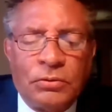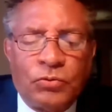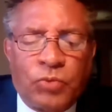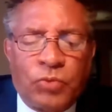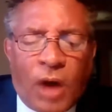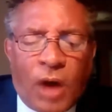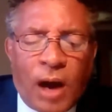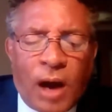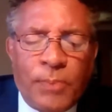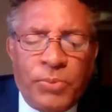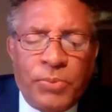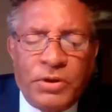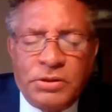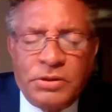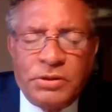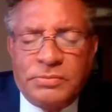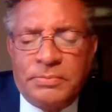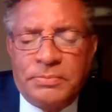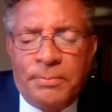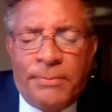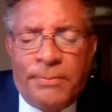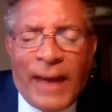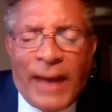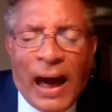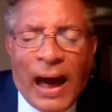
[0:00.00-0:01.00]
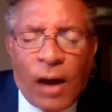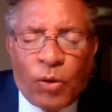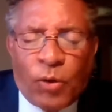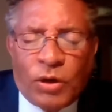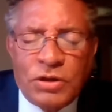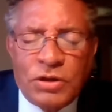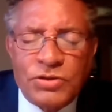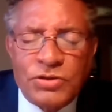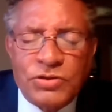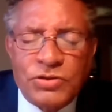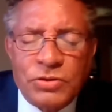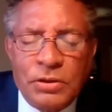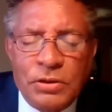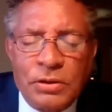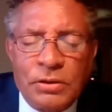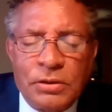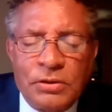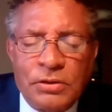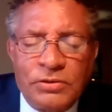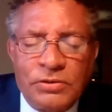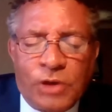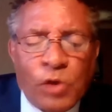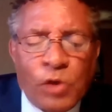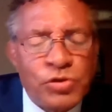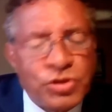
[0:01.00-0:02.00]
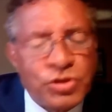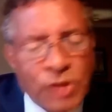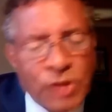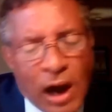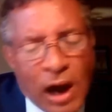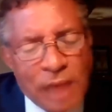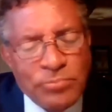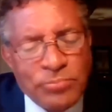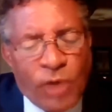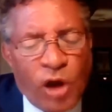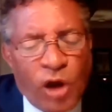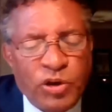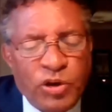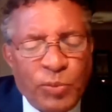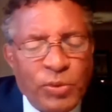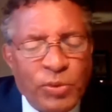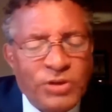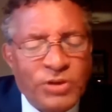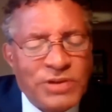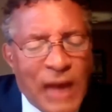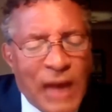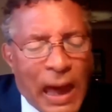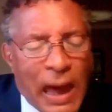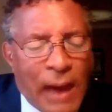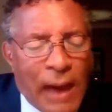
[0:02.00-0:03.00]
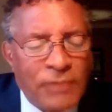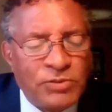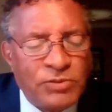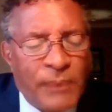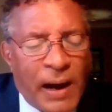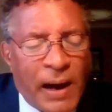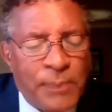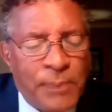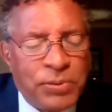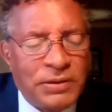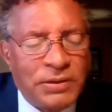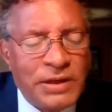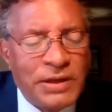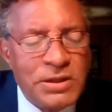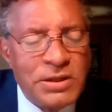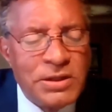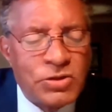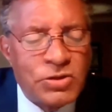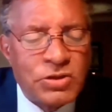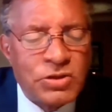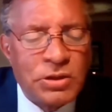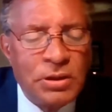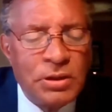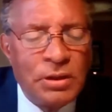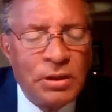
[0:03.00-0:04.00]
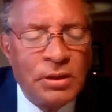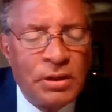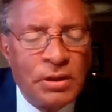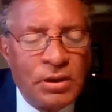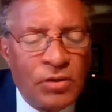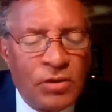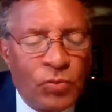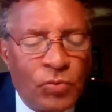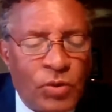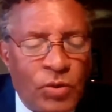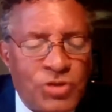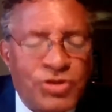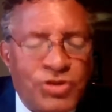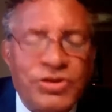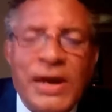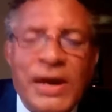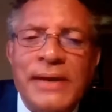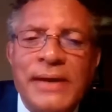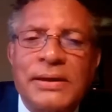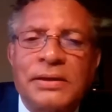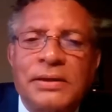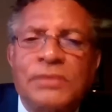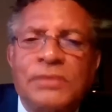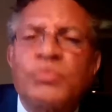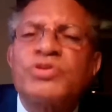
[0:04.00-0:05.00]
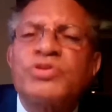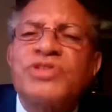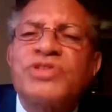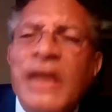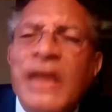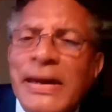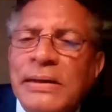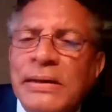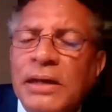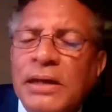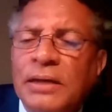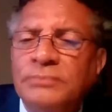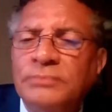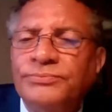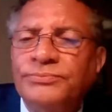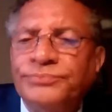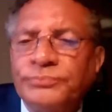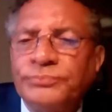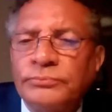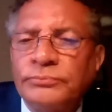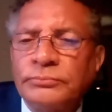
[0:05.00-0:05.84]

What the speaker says: Robert Bowers, though shot multiple times by police, was taken